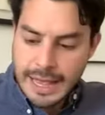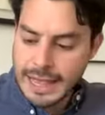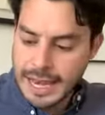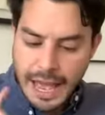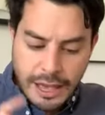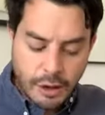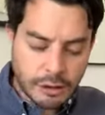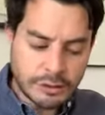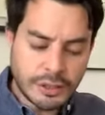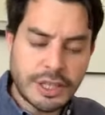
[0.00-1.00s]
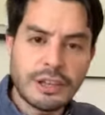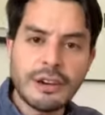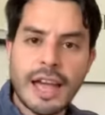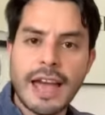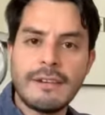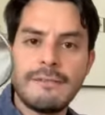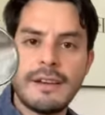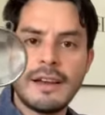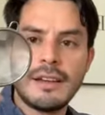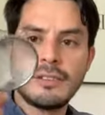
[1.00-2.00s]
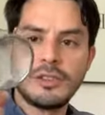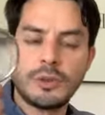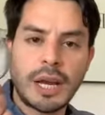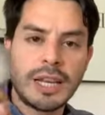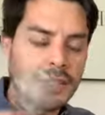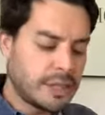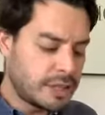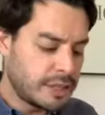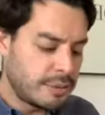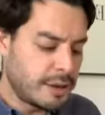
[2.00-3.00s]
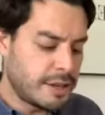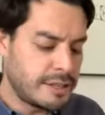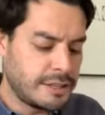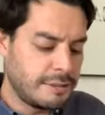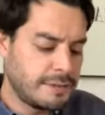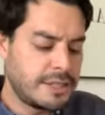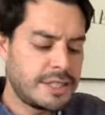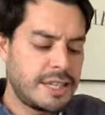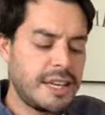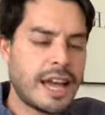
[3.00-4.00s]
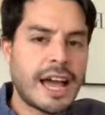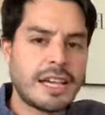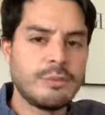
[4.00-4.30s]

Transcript: Then I also here have a strainer because I'm gonna sift the tea. I